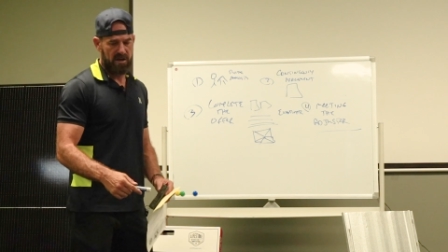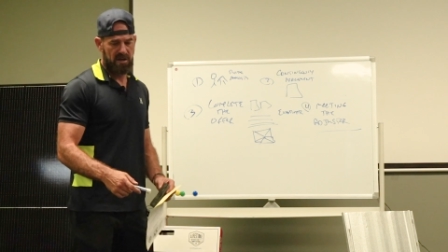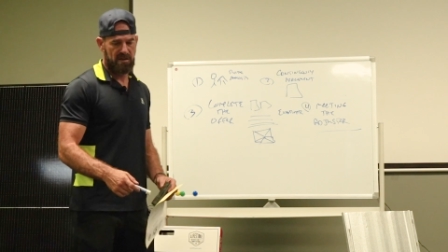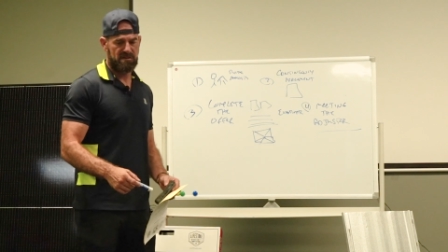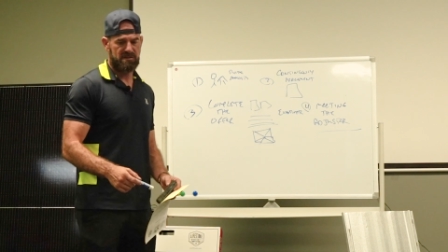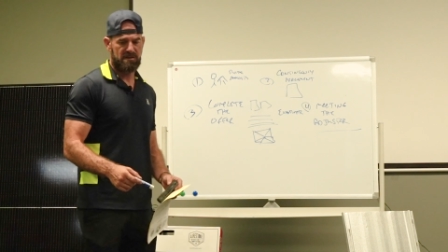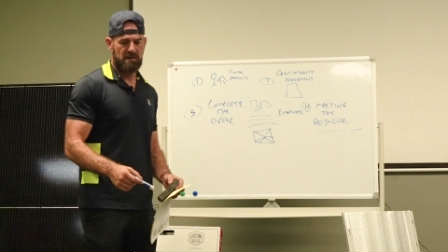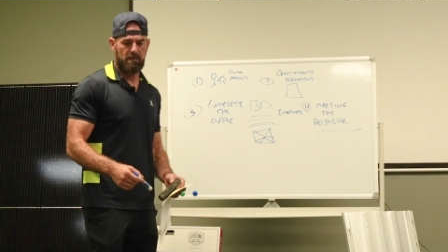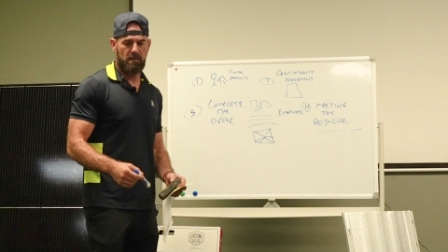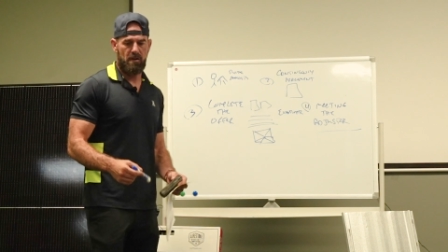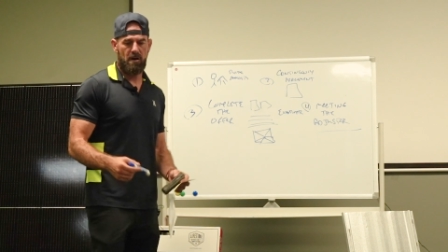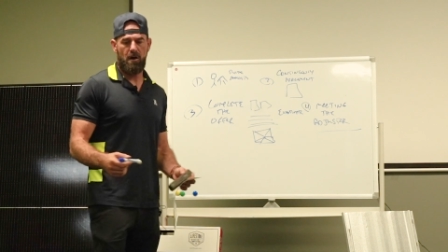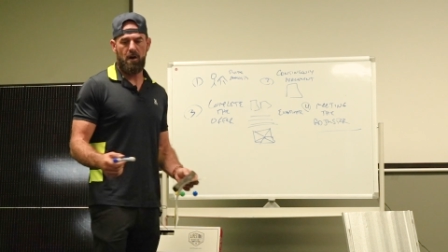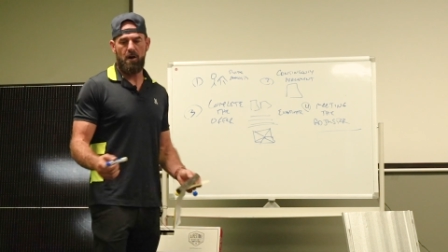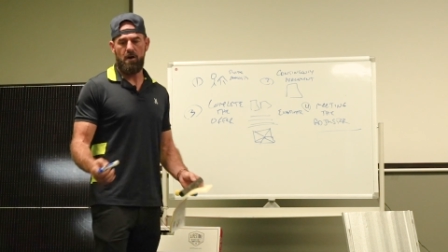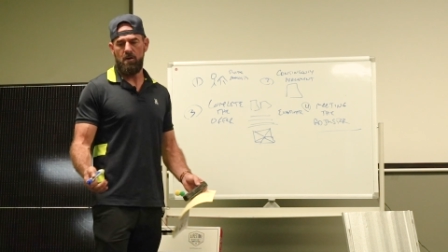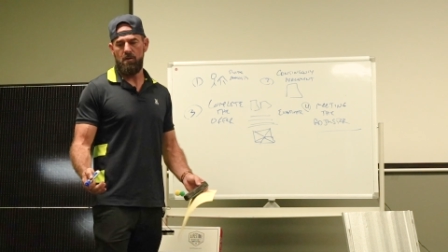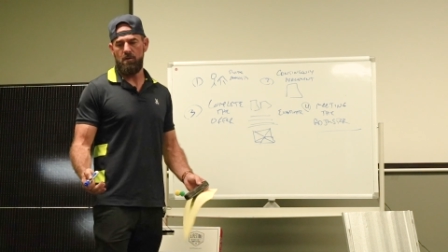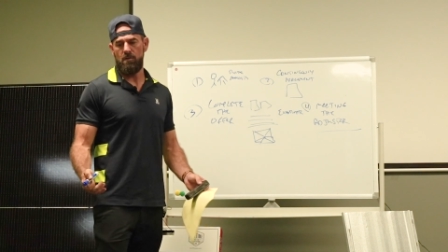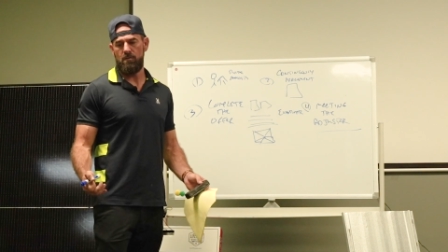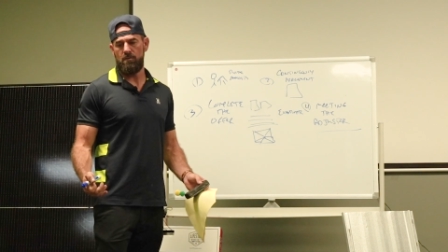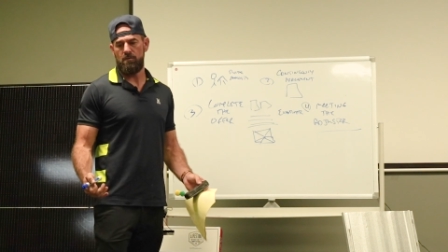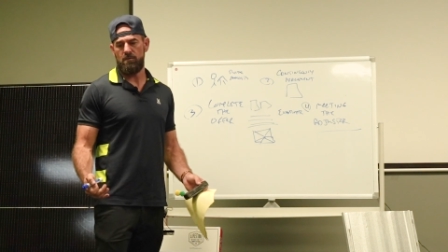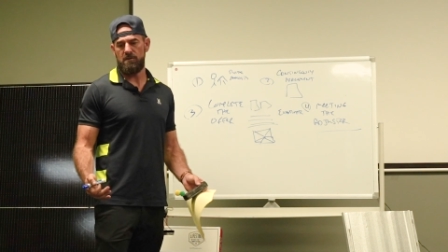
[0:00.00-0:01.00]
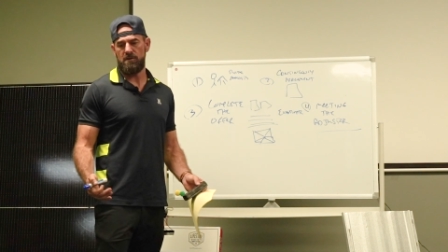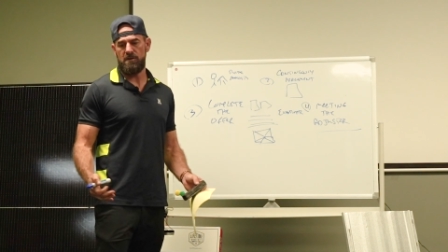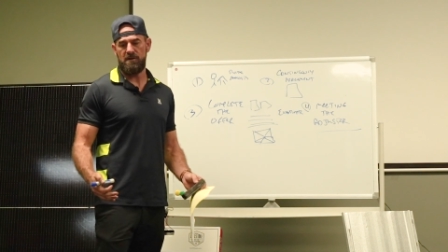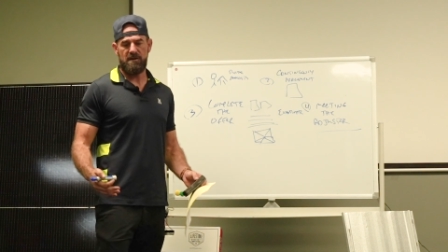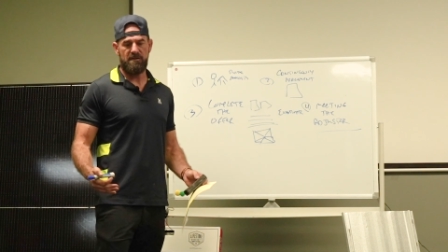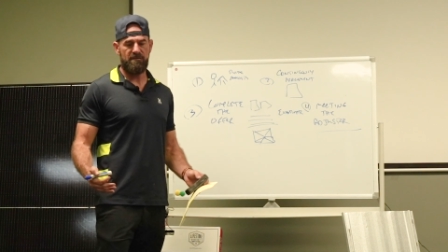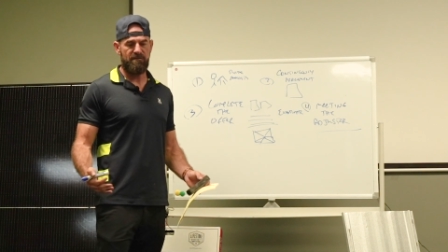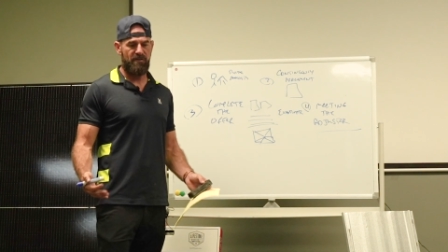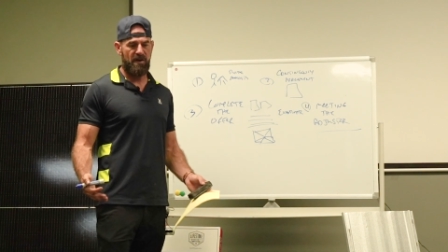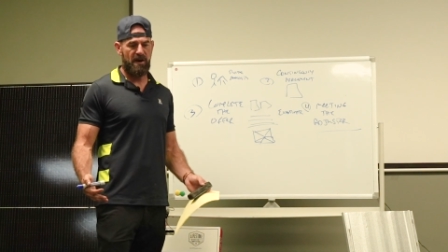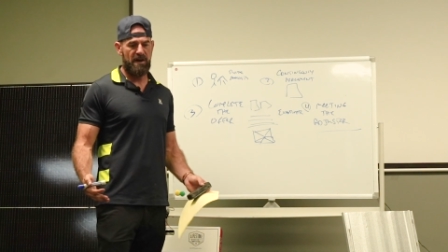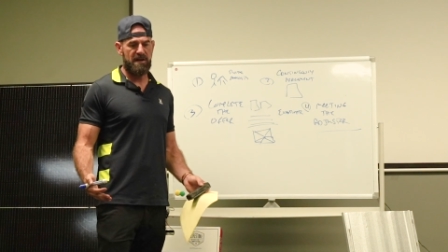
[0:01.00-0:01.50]
and say, "Oh, you
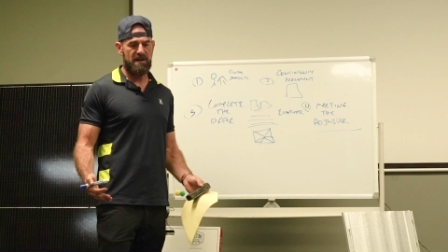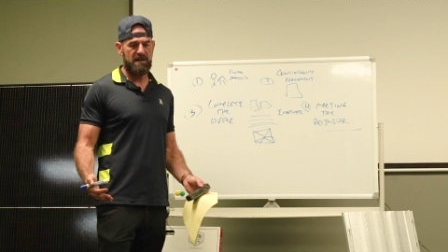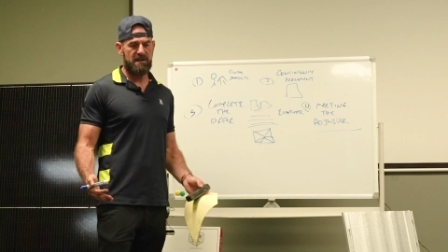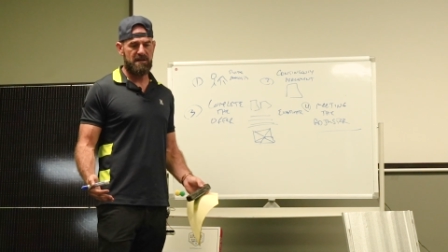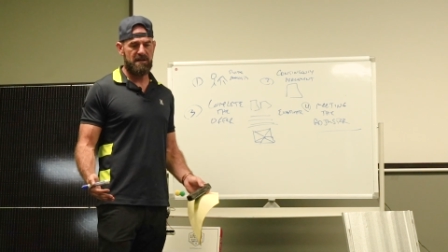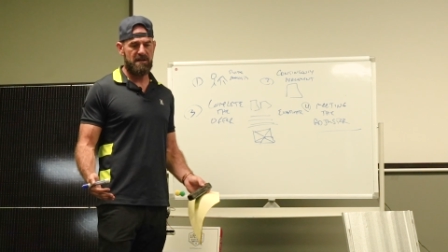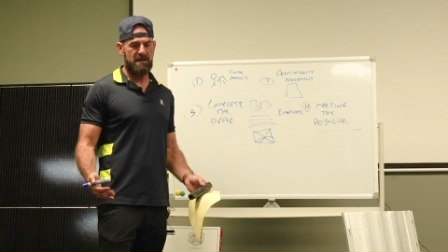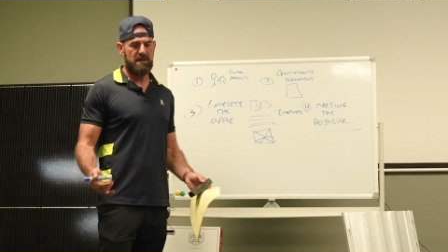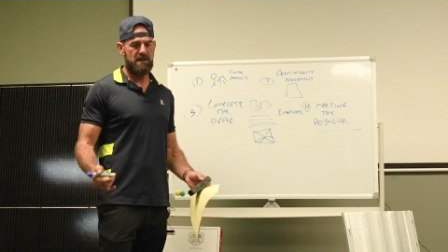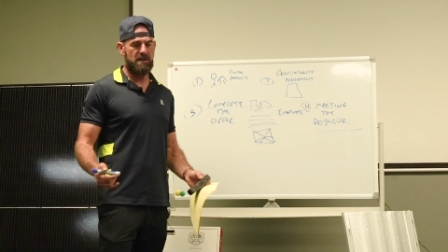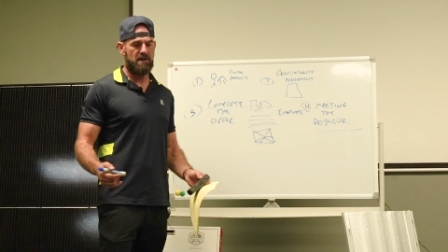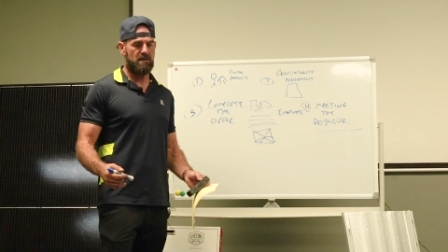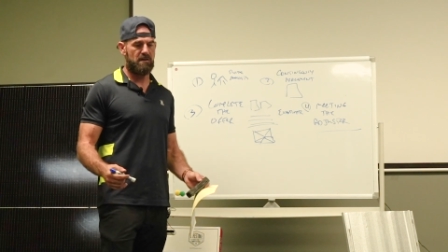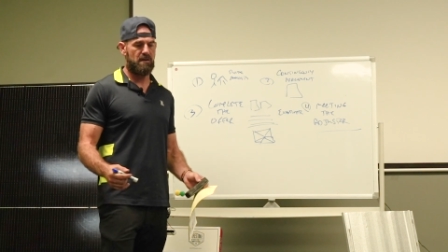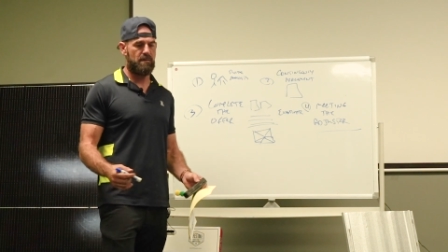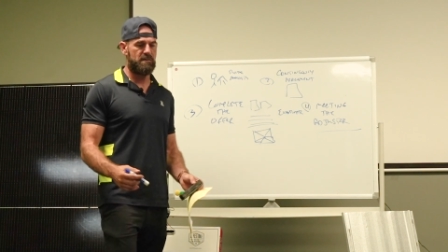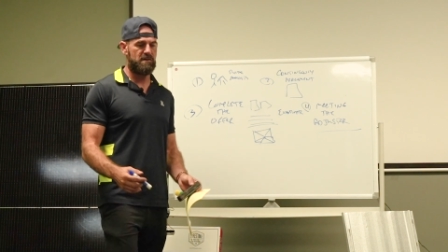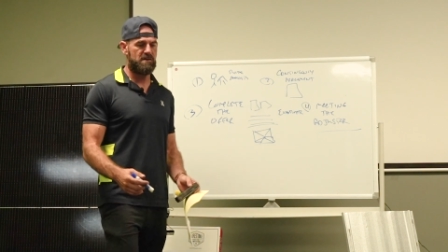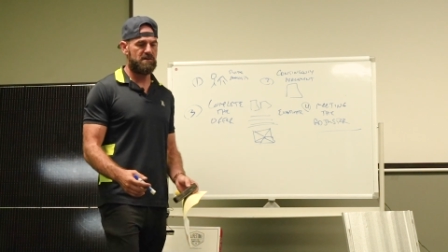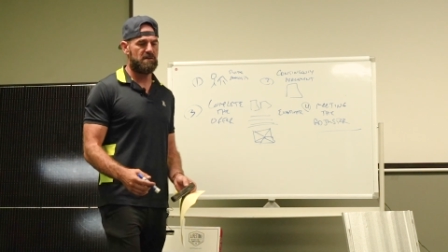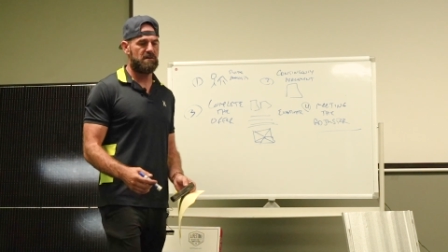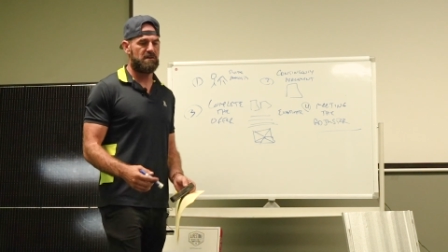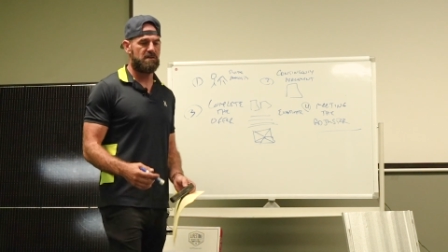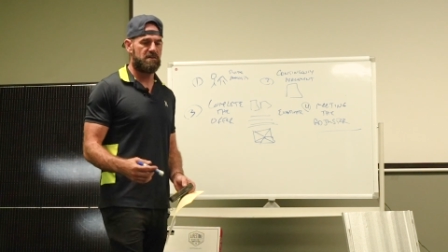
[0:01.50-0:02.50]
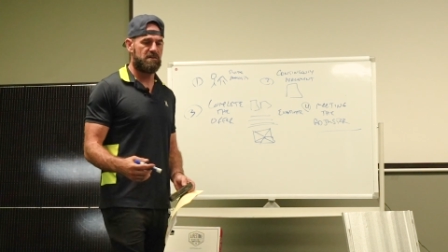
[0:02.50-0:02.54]
didn't find anything here. Let me.